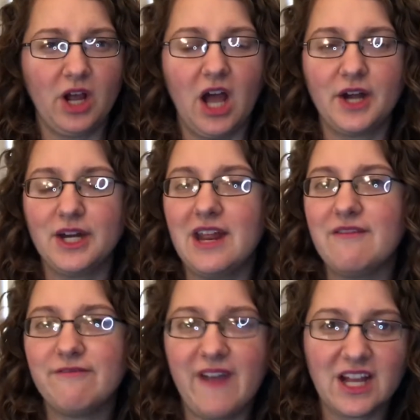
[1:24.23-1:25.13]
got an
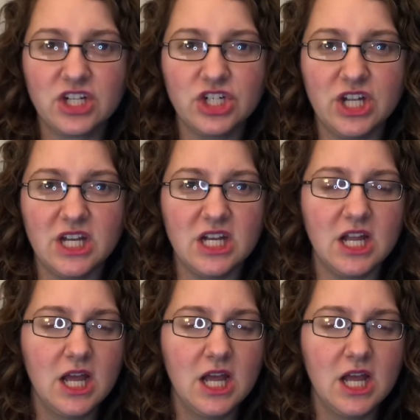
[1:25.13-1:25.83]
infection,